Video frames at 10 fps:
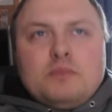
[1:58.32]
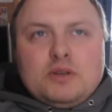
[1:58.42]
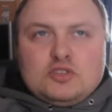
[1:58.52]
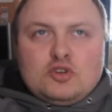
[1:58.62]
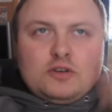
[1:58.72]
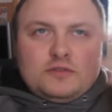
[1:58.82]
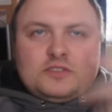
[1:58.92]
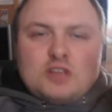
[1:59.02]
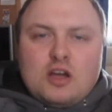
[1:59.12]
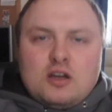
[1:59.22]
But it sort of
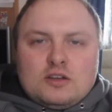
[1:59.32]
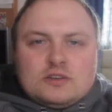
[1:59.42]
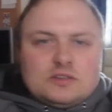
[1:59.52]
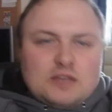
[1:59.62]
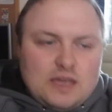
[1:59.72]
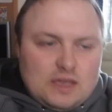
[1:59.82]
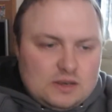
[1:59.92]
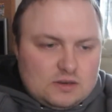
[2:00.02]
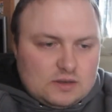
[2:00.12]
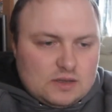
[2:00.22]
starts,
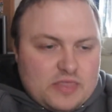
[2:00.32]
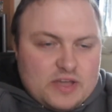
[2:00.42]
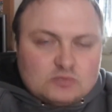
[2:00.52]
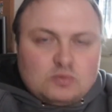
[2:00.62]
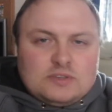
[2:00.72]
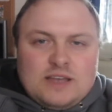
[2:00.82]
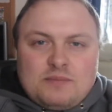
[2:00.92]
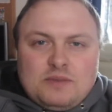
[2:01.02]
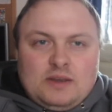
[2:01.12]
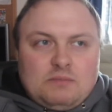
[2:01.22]
and that's what's
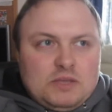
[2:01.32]
happening.